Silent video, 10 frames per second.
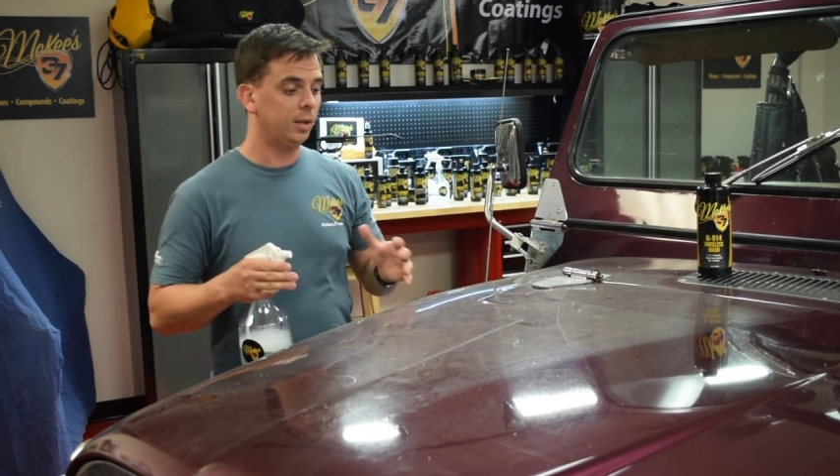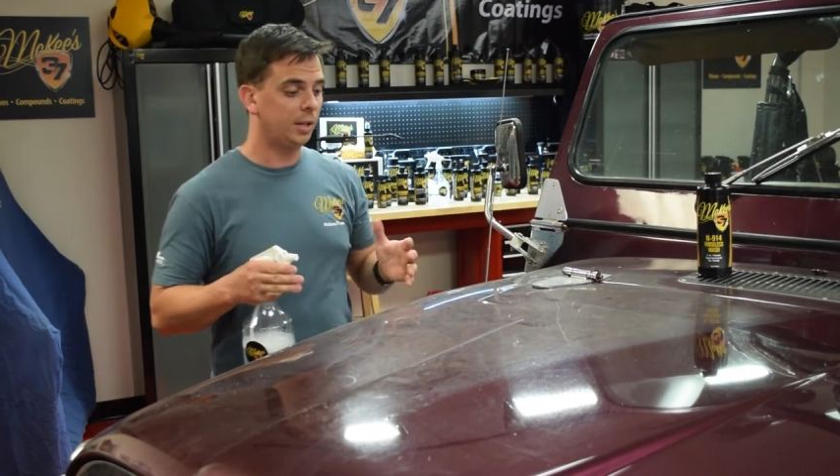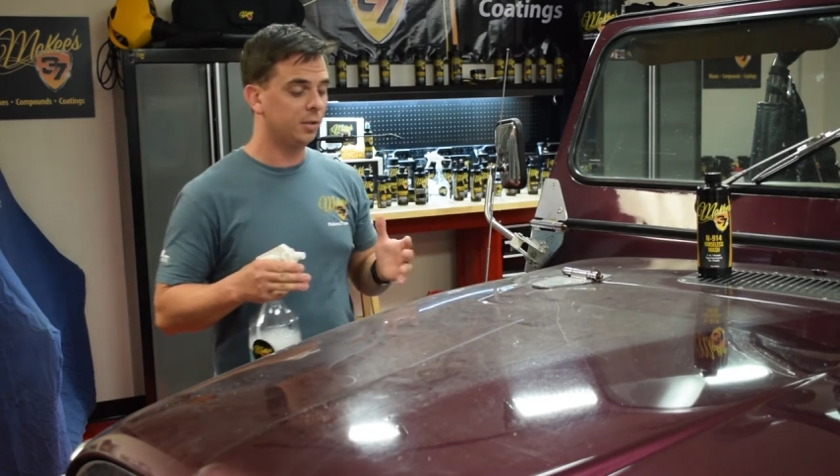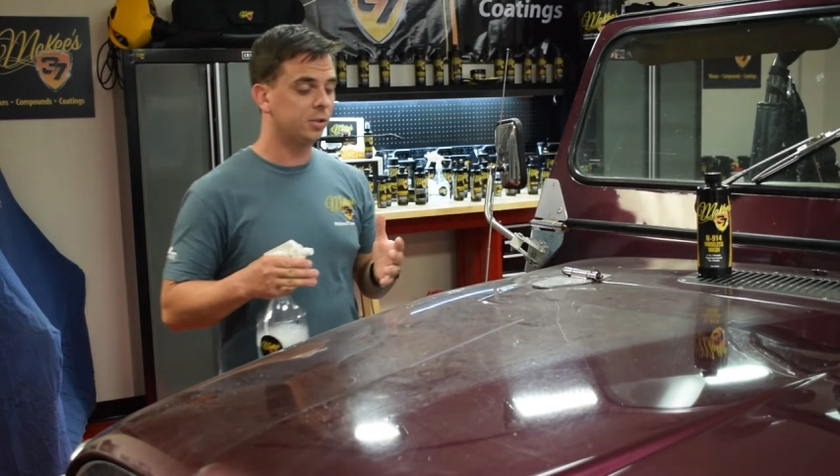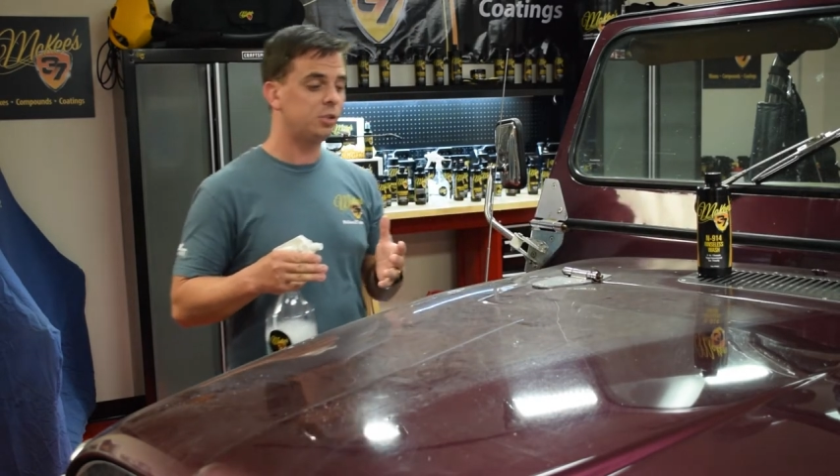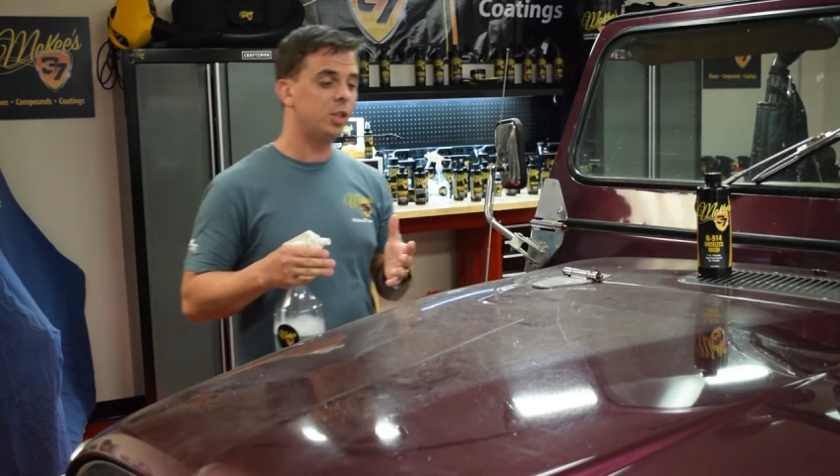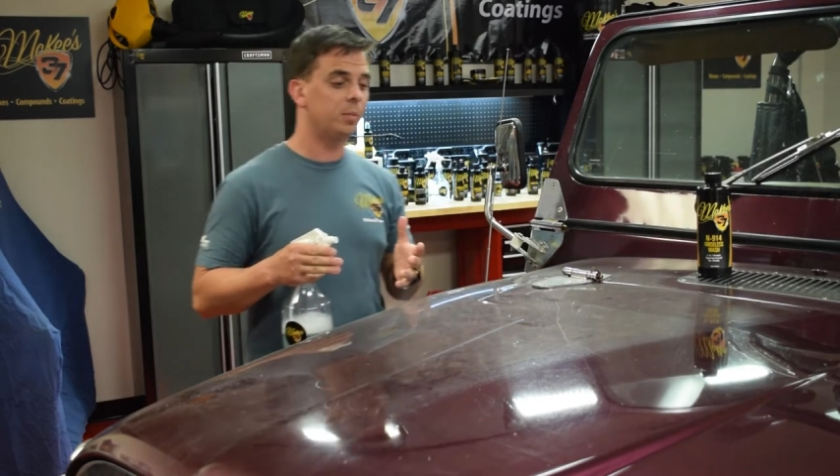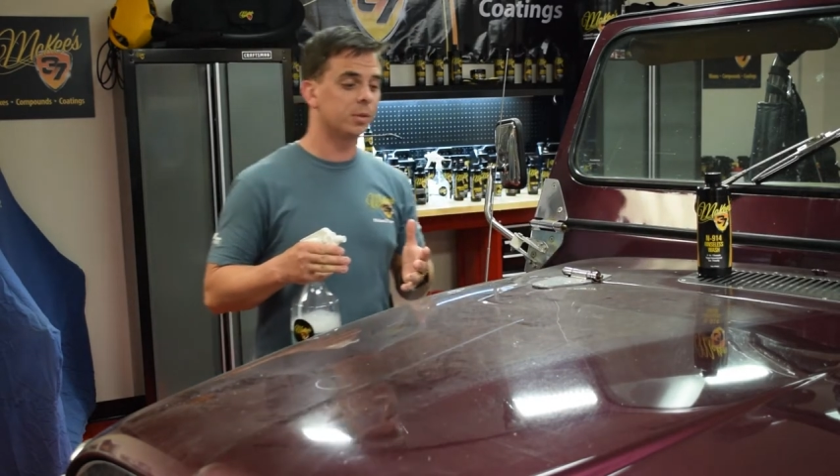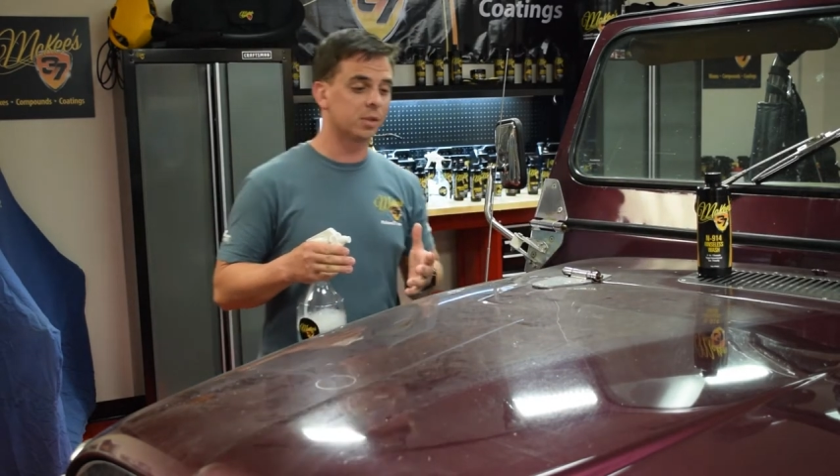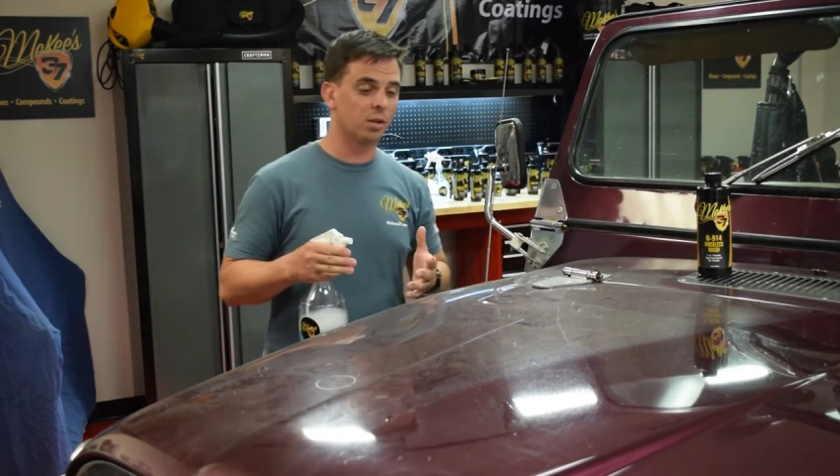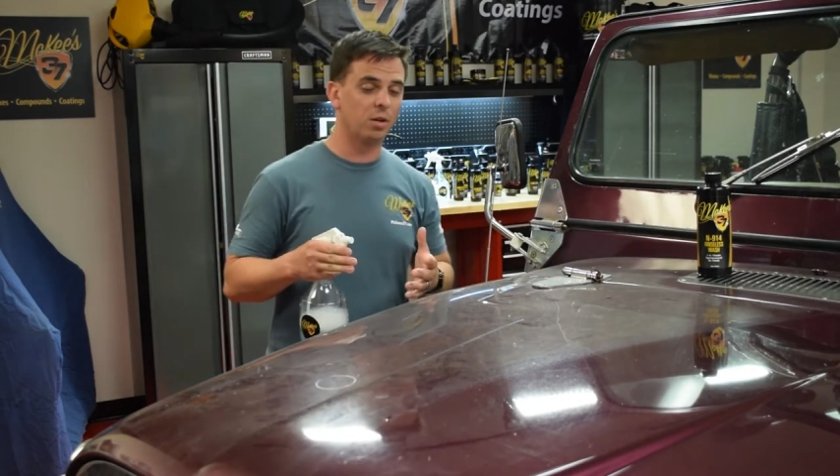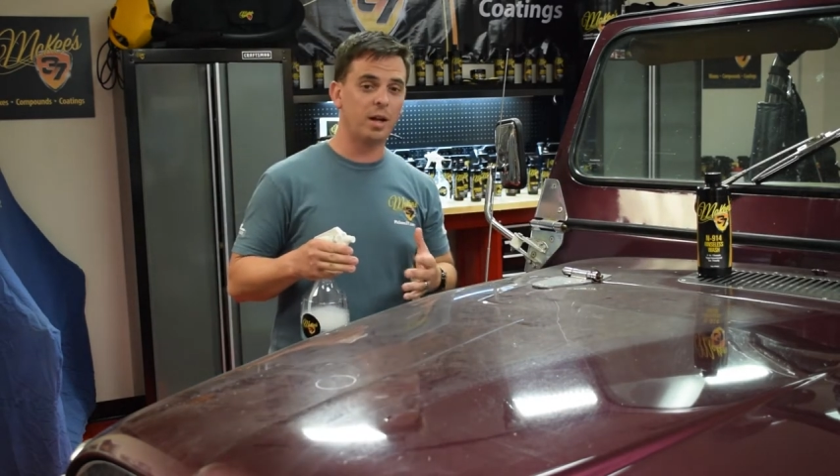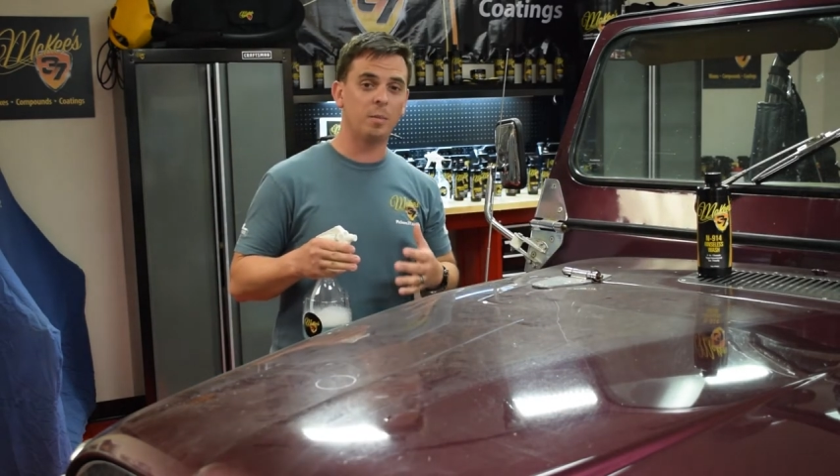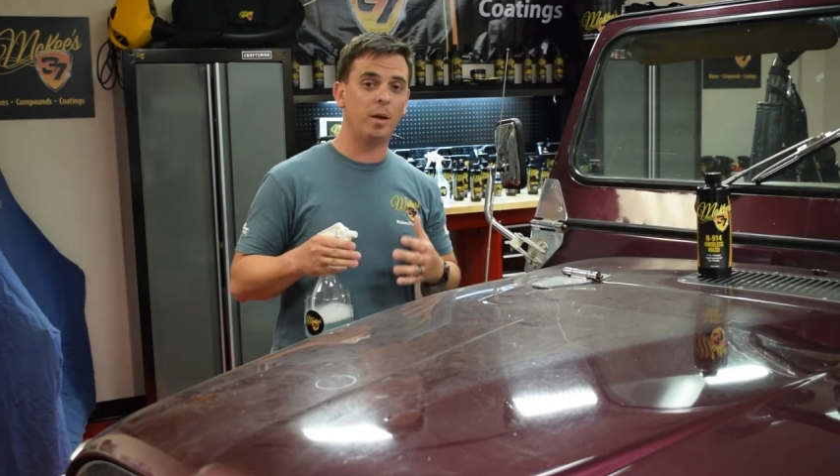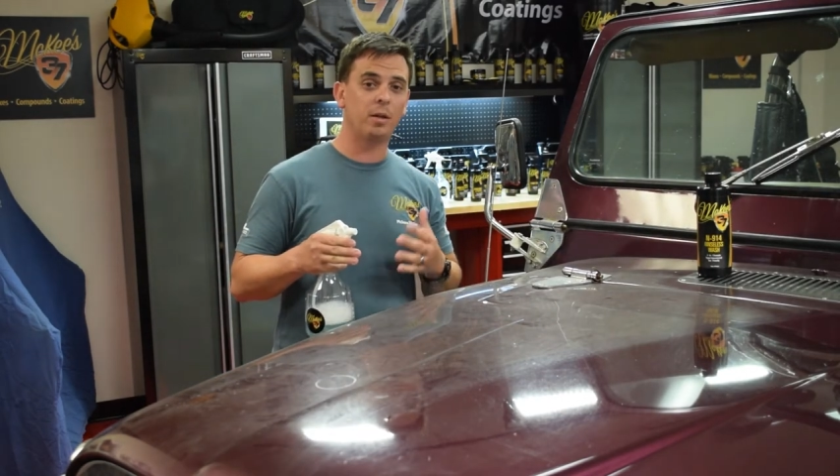Now this Jeep is a little
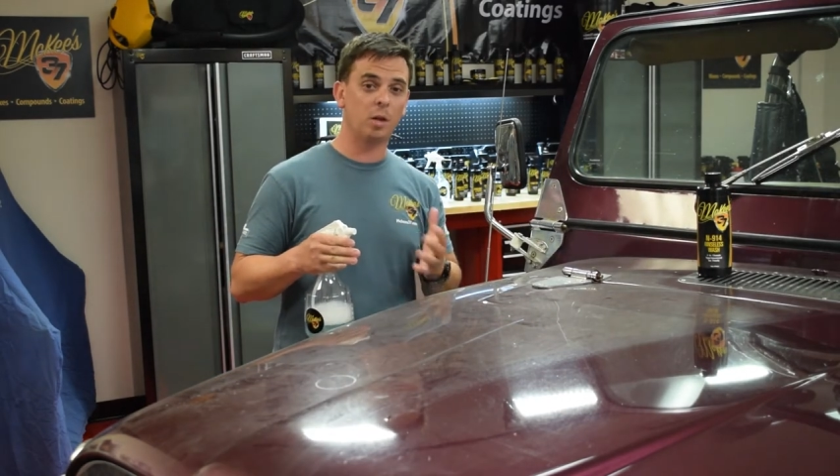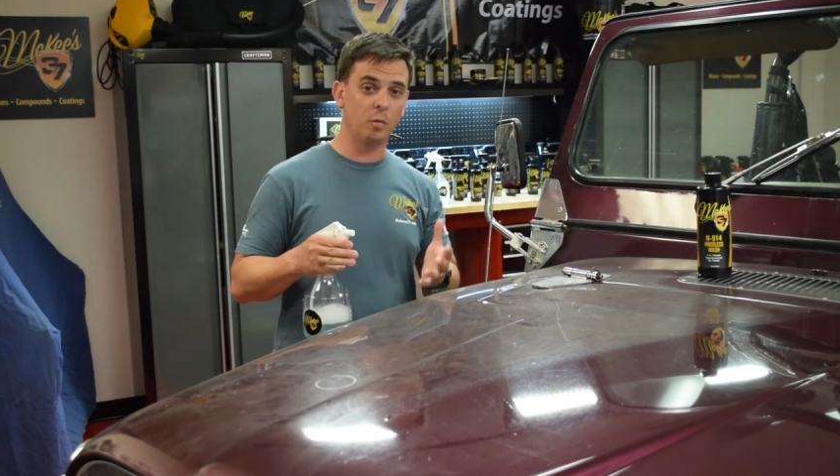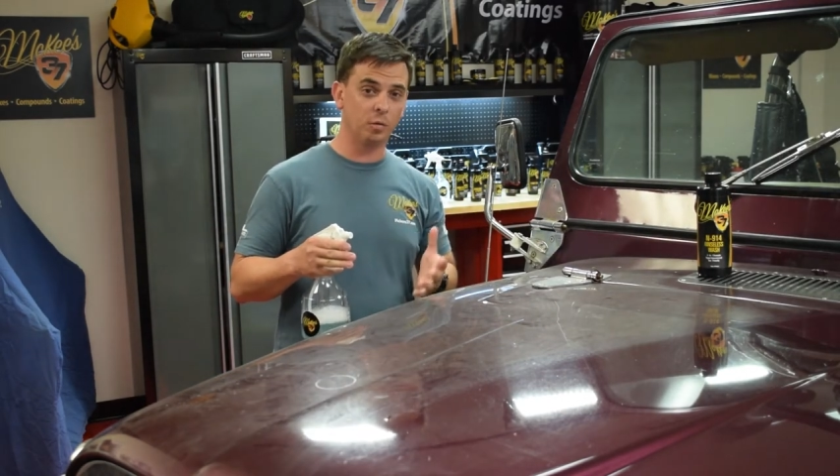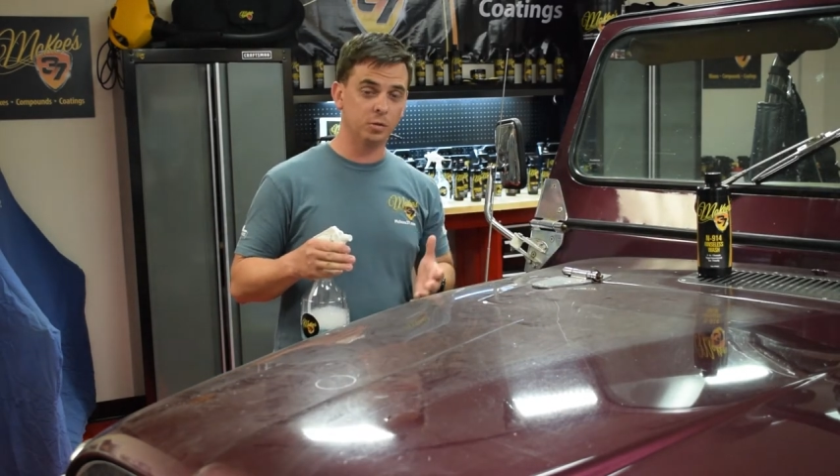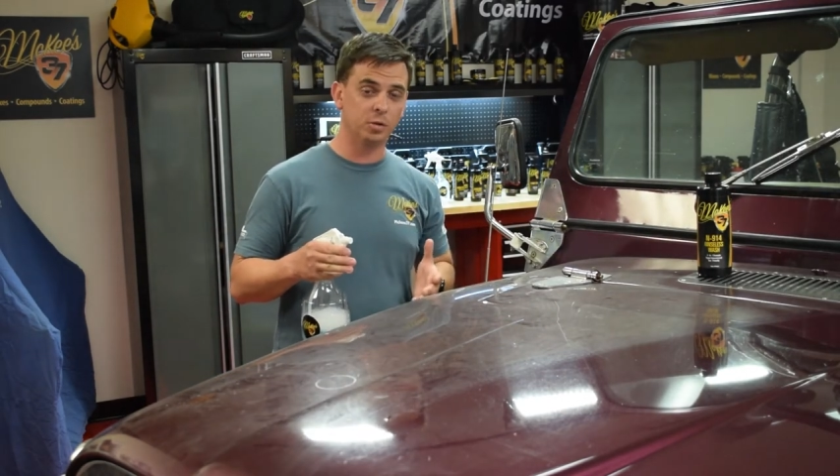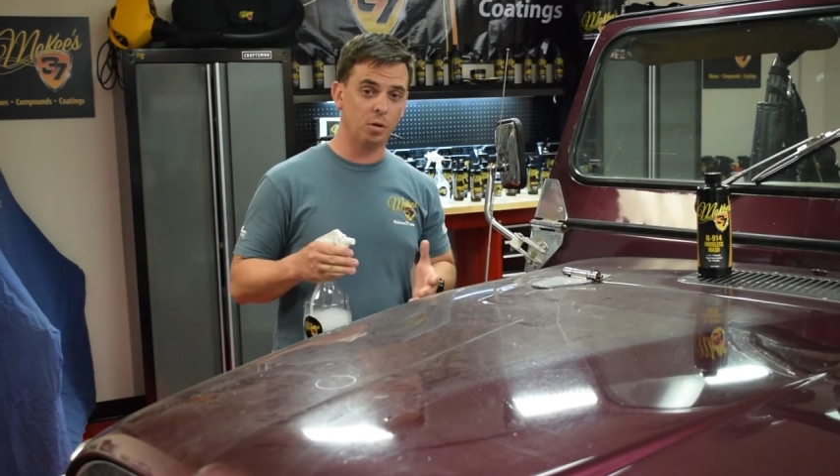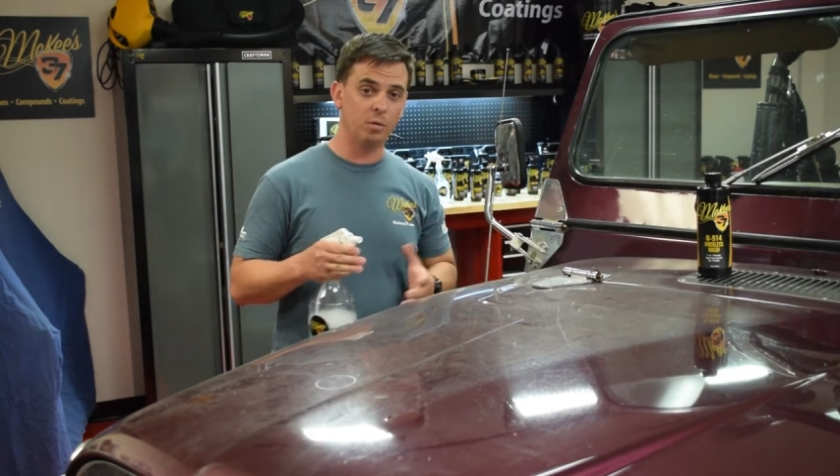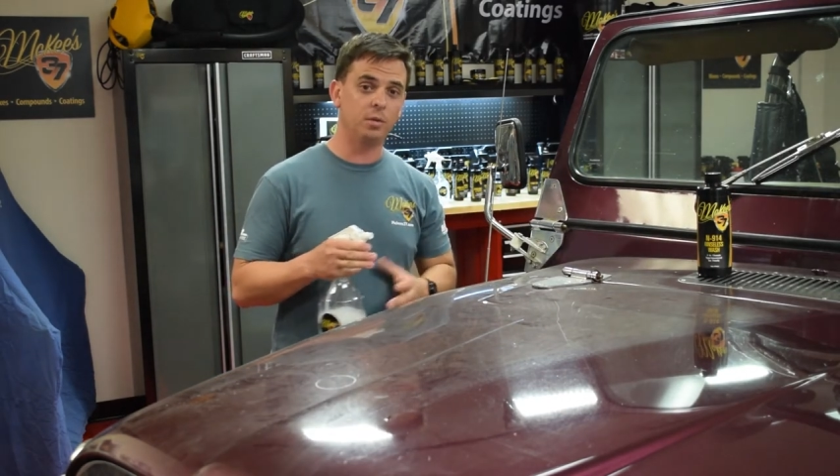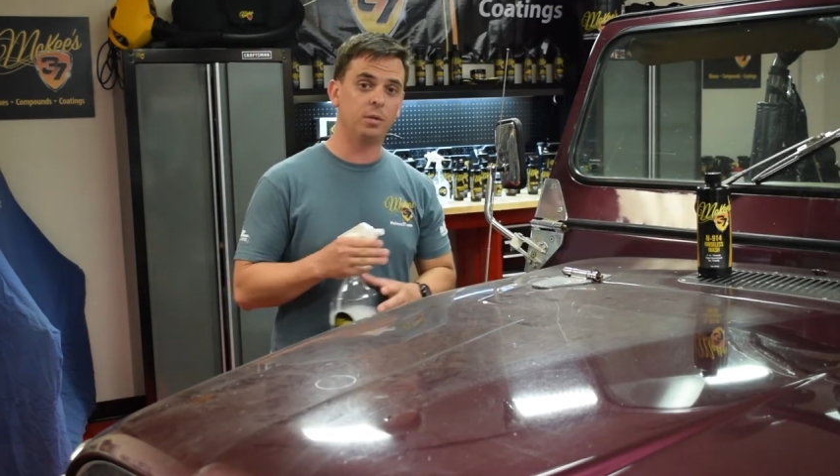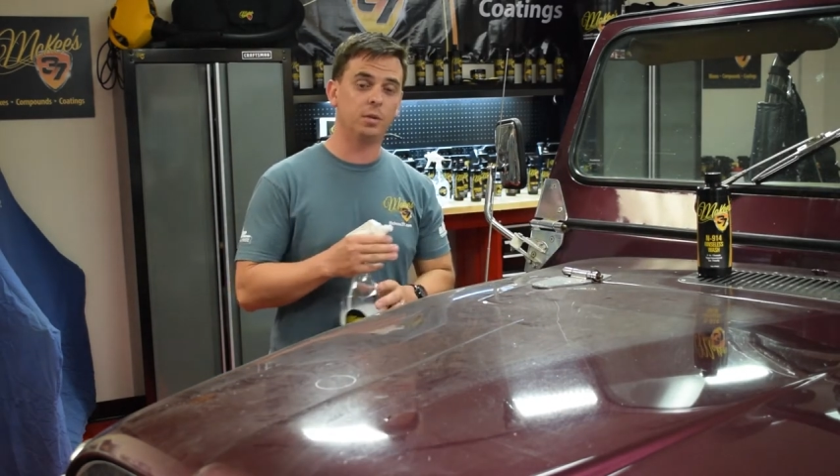out of my comfort zone